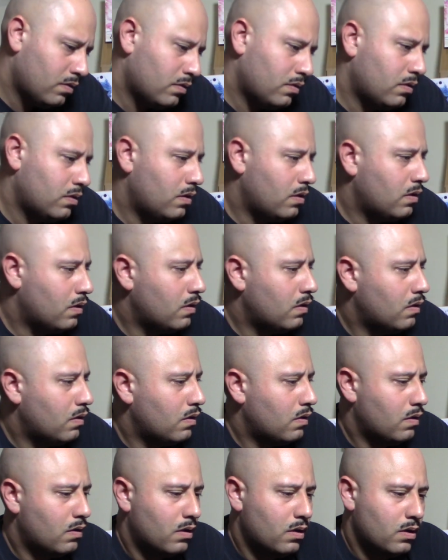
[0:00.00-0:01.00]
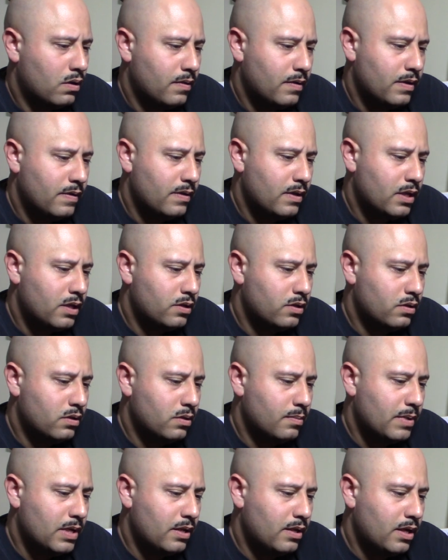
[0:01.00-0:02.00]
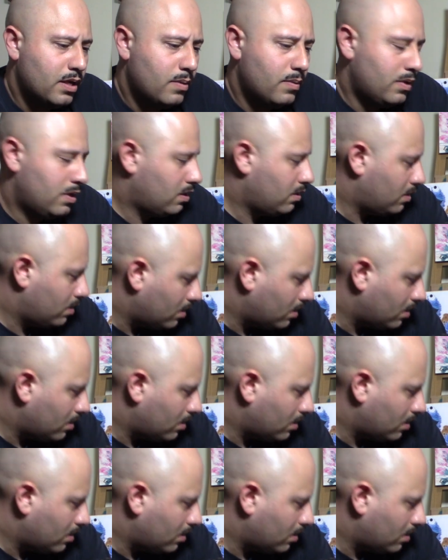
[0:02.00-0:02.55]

Okay, not sure about that one.